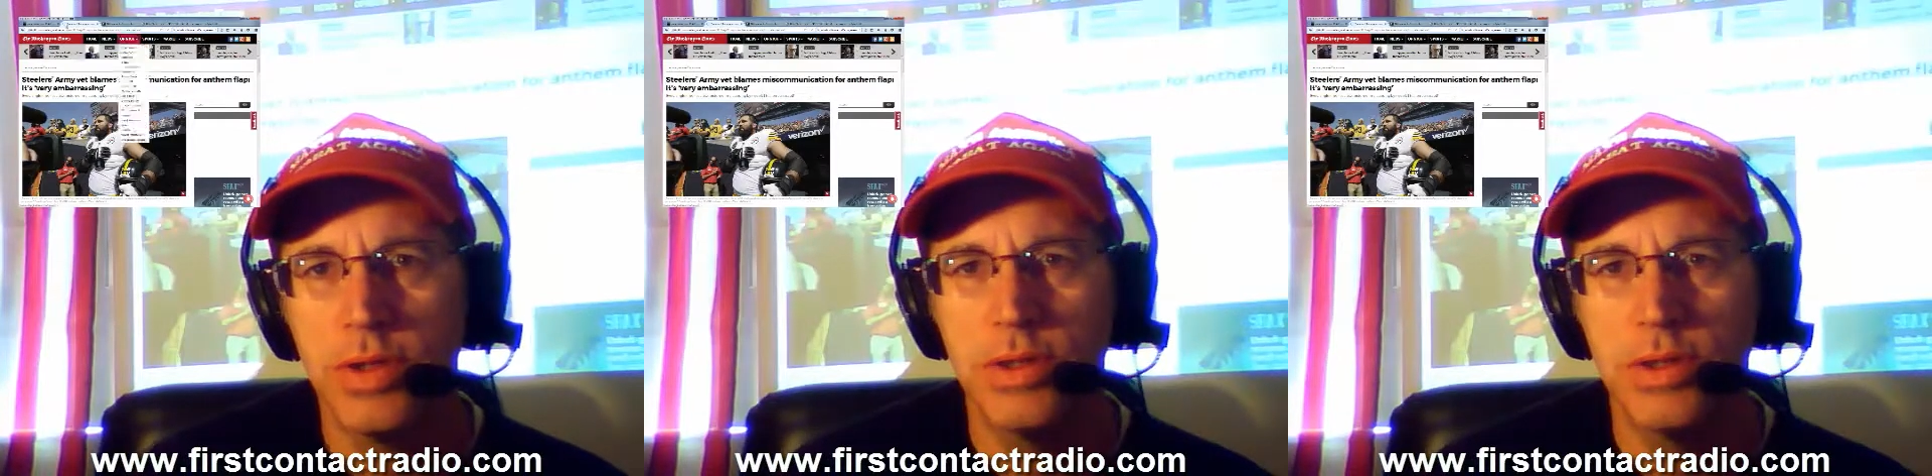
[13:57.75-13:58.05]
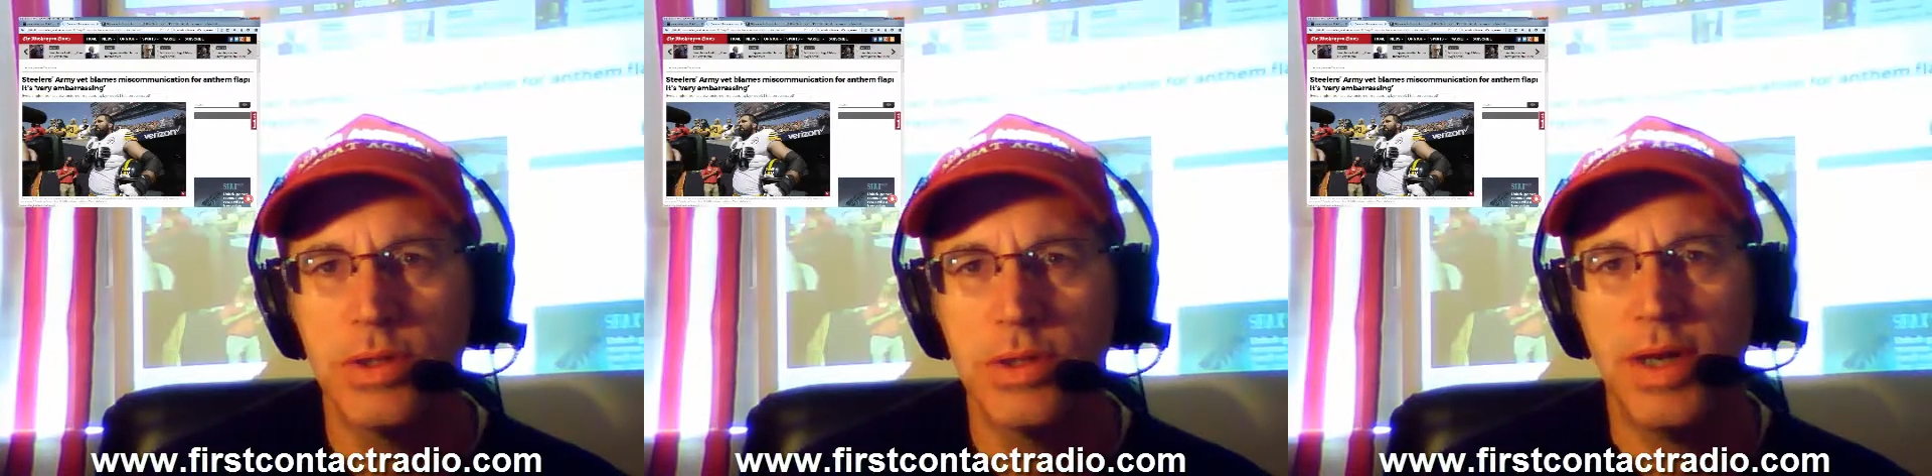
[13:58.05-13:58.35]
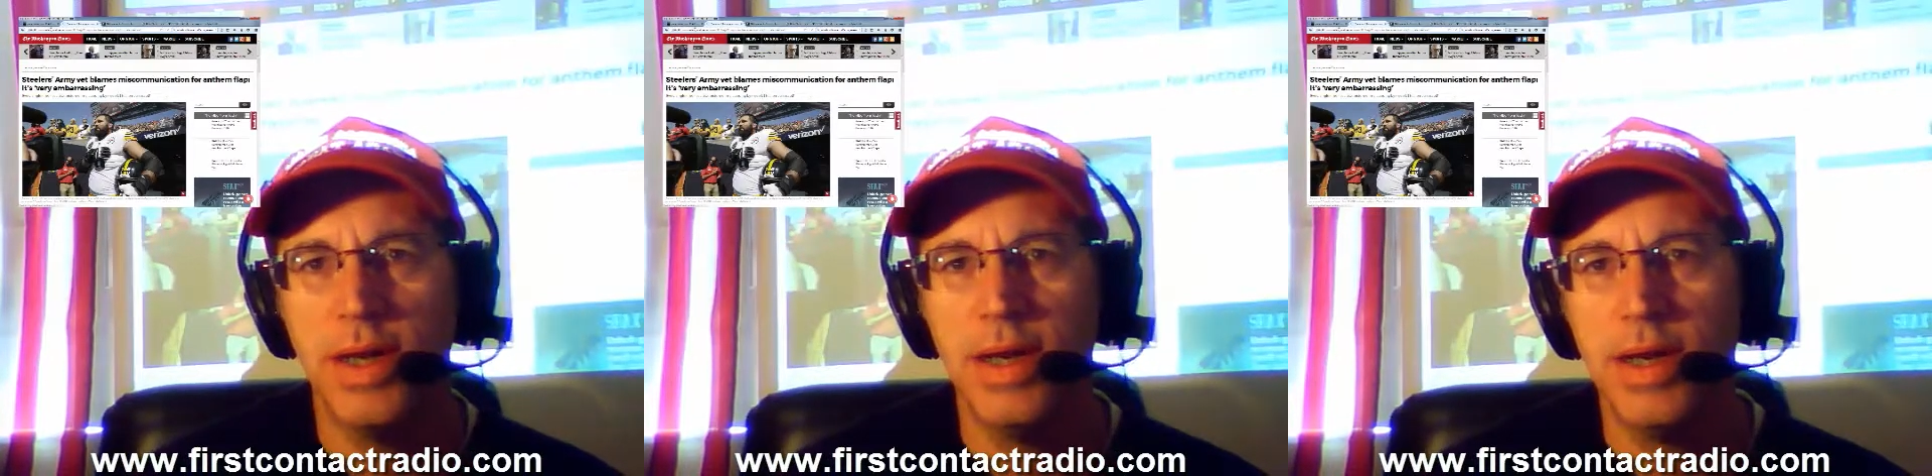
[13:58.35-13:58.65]
his
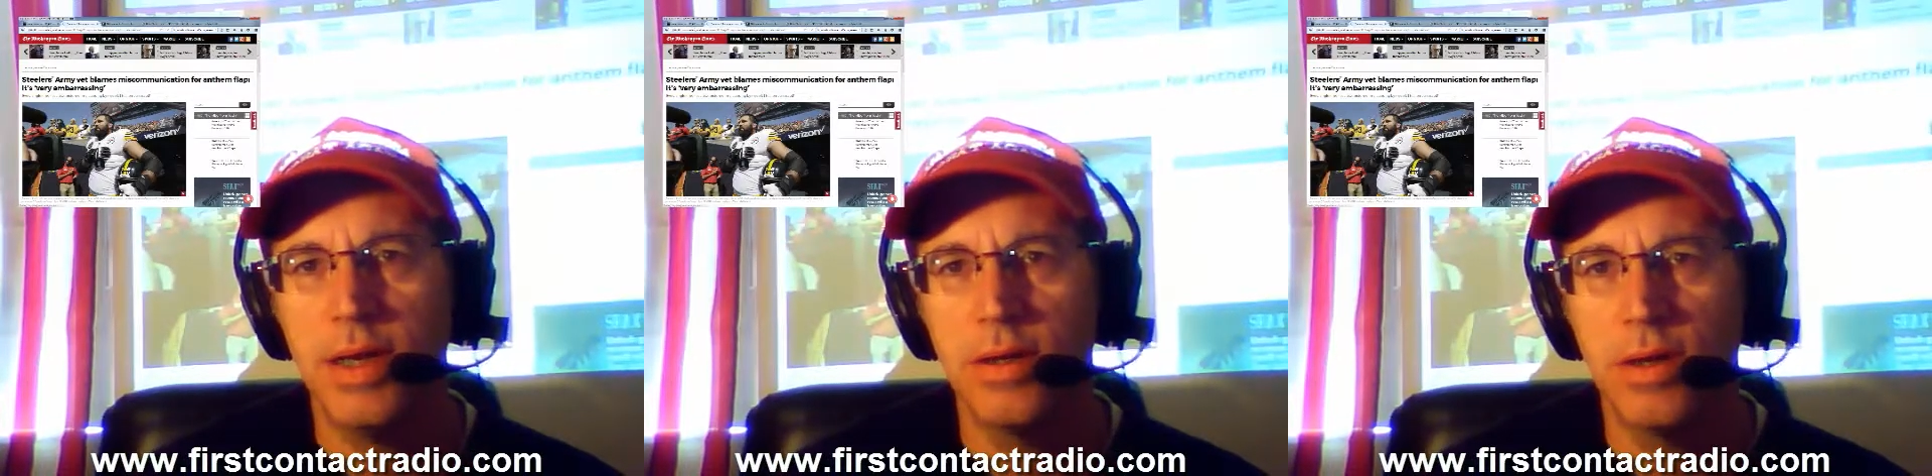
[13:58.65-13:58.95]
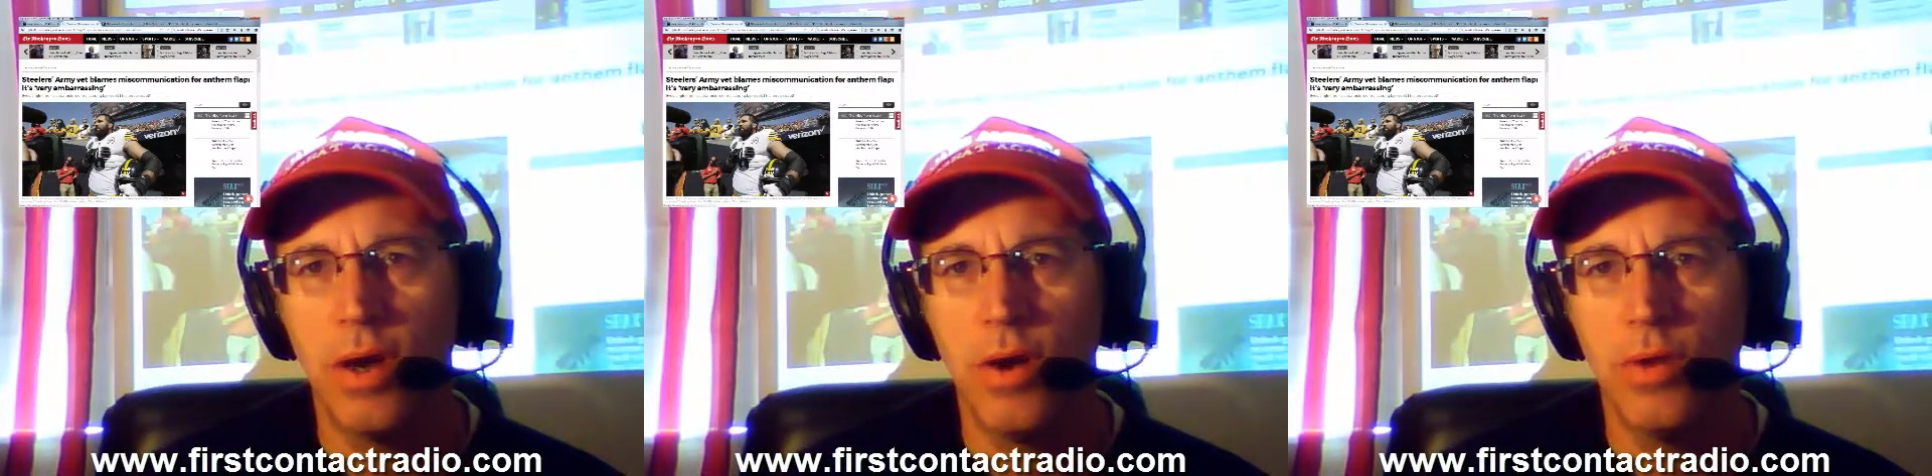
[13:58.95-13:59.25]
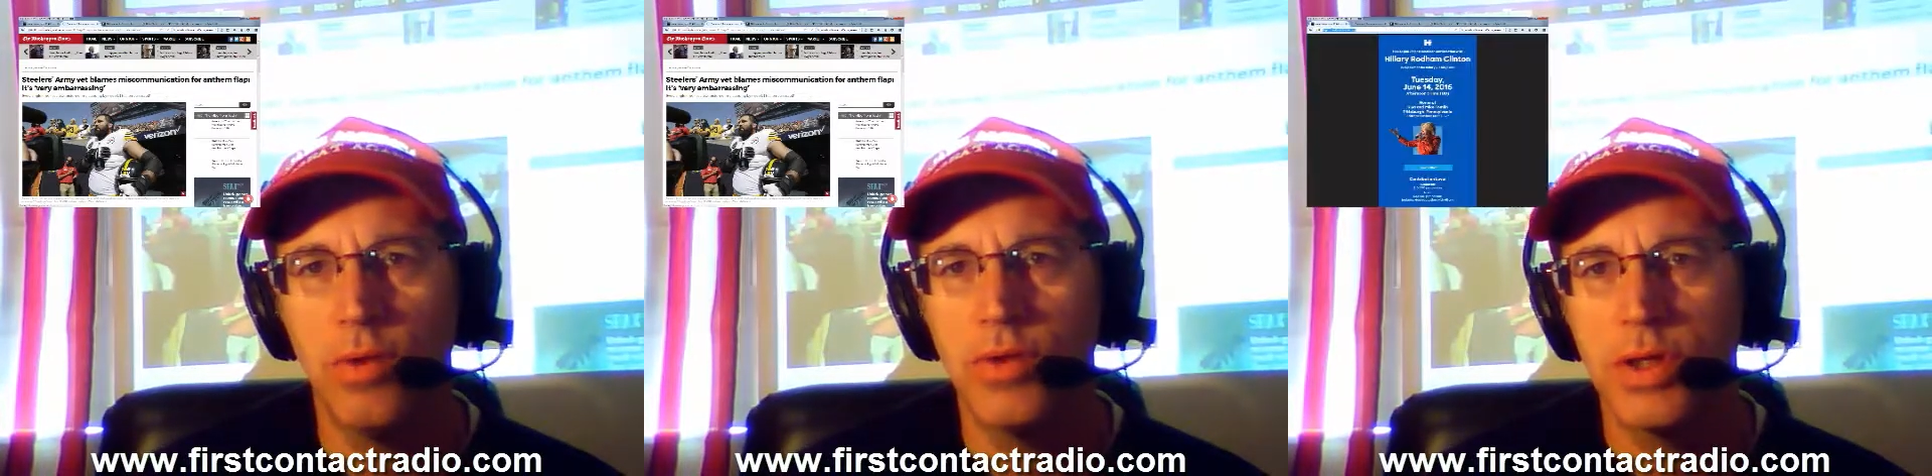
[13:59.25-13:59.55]
idiot
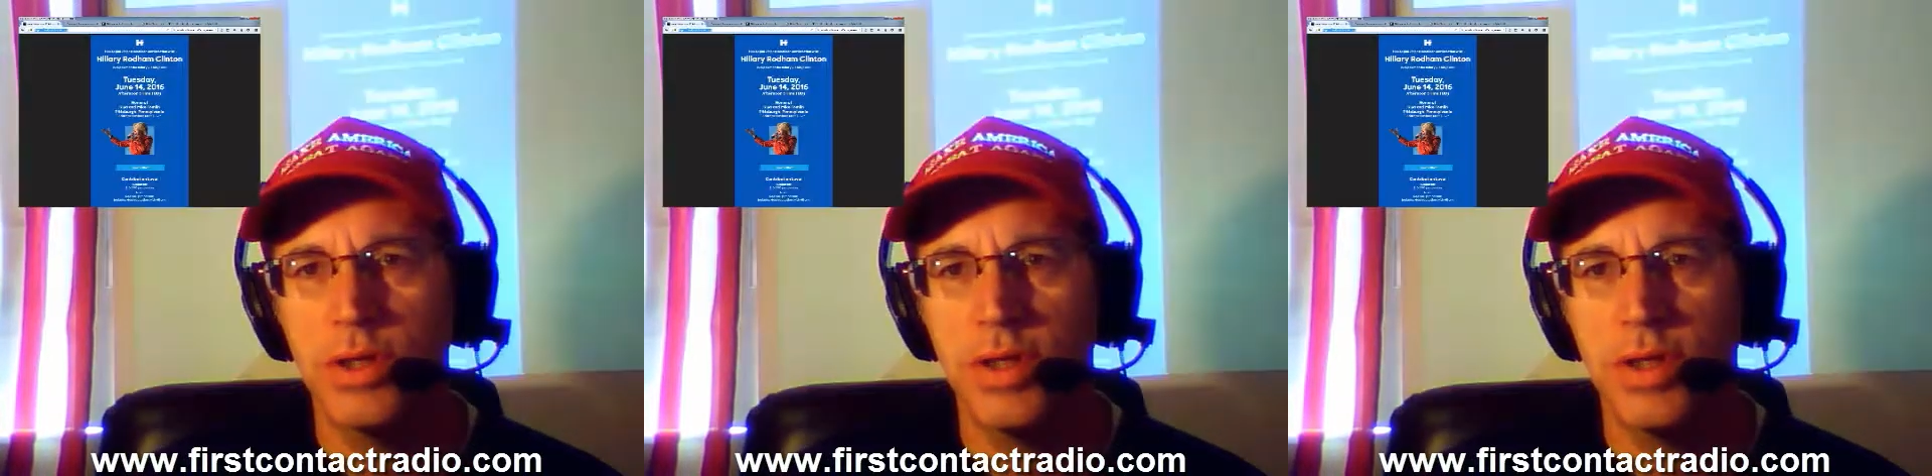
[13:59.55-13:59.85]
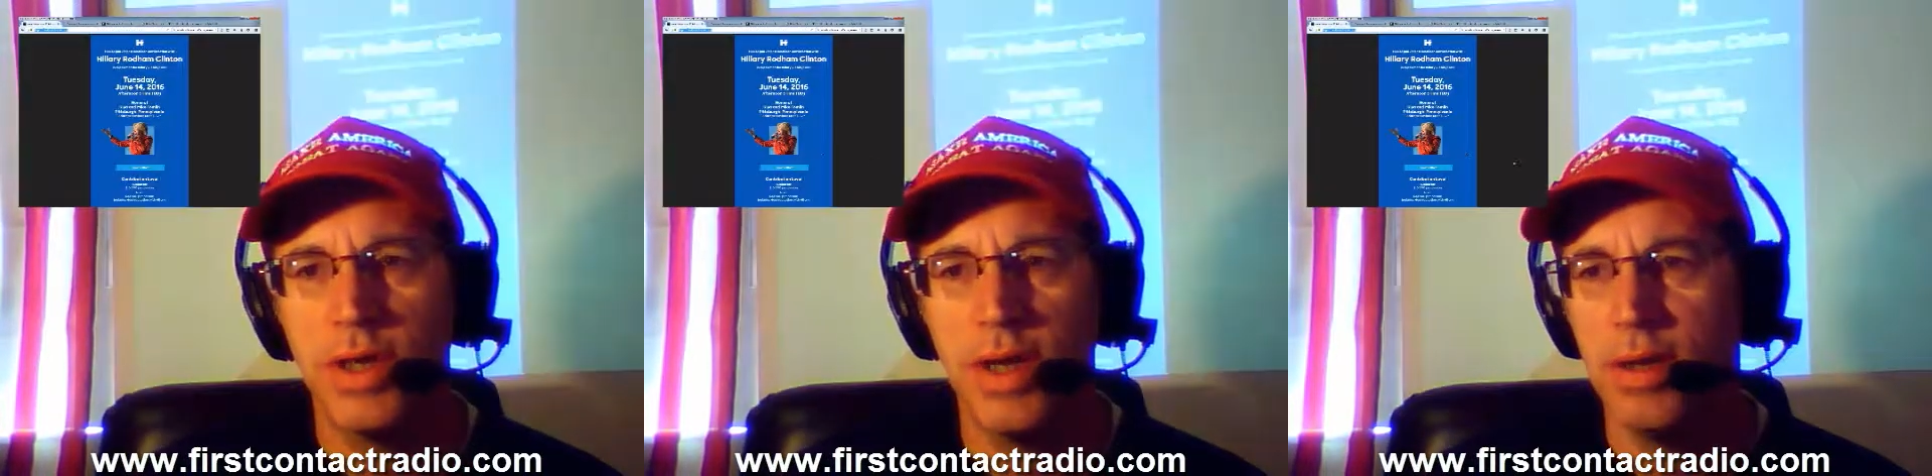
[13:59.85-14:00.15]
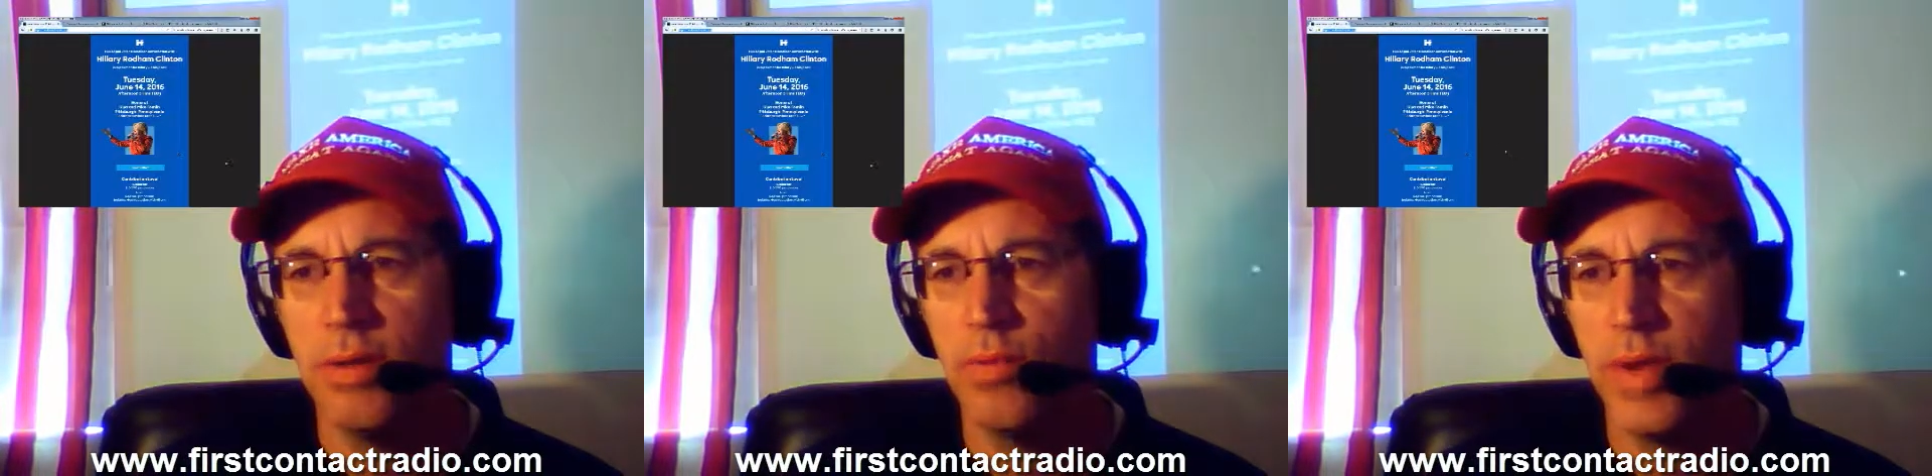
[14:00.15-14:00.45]

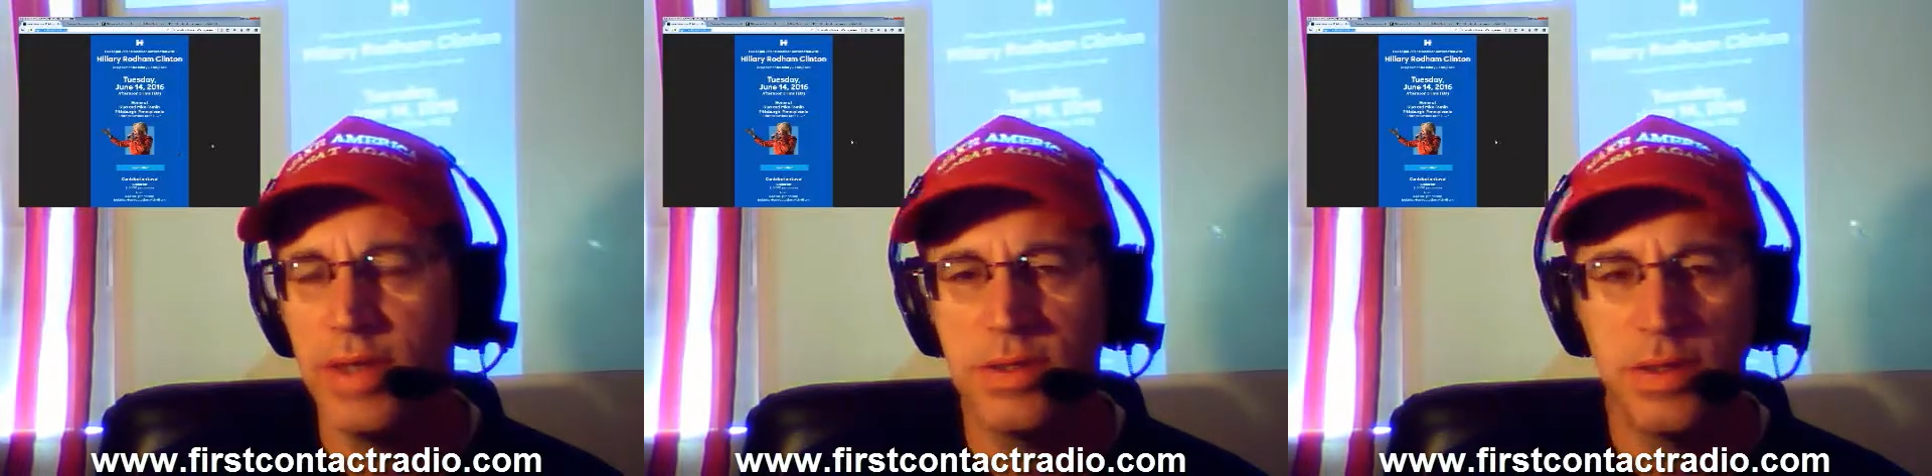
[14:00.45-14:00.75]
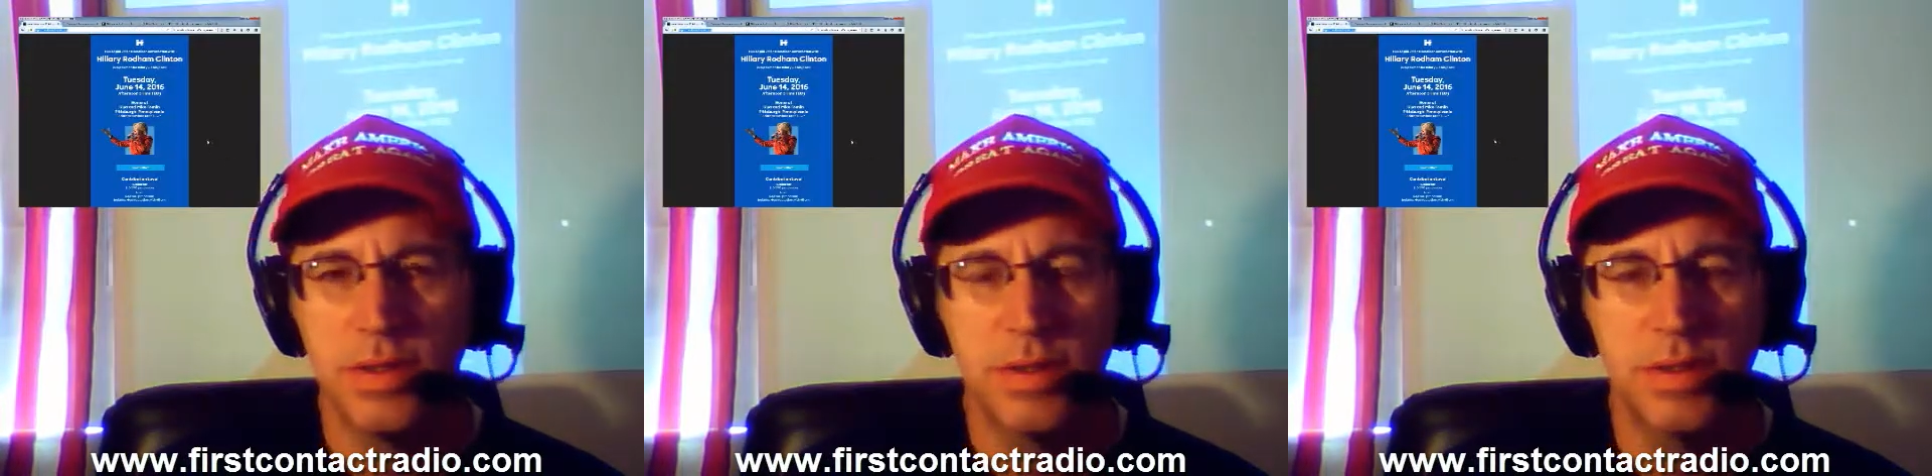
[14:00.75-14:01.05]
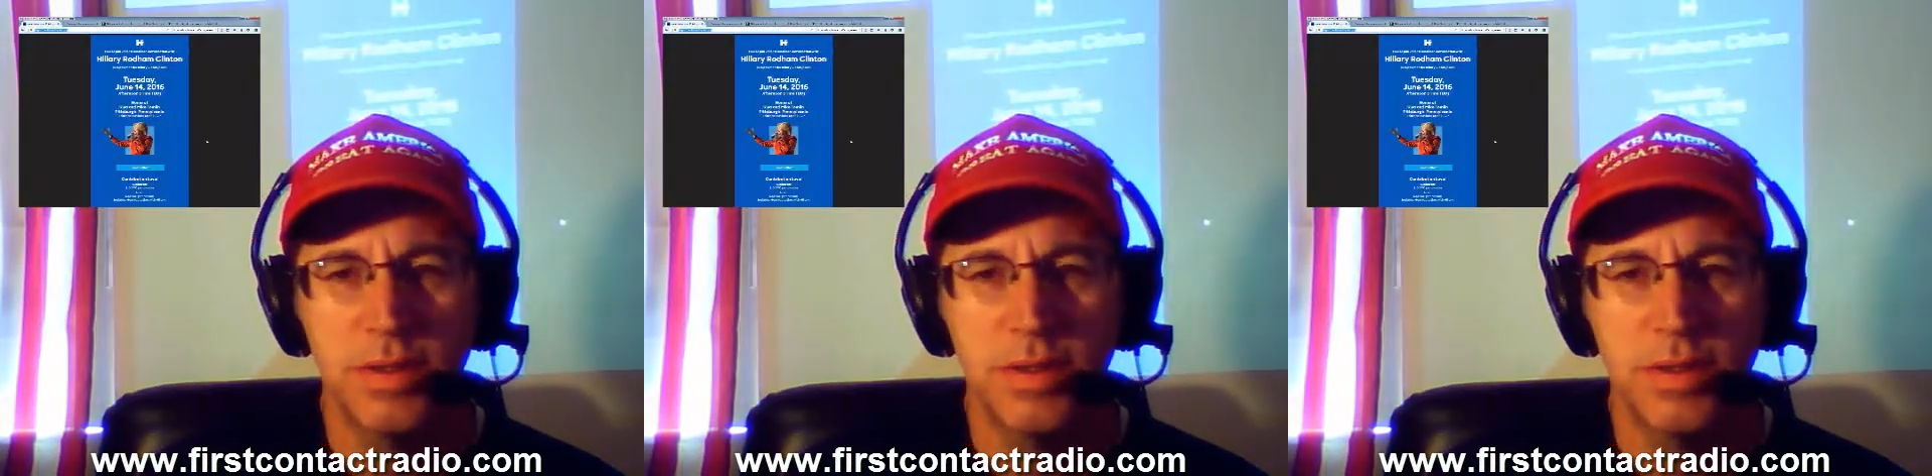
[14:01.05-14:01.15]
racist,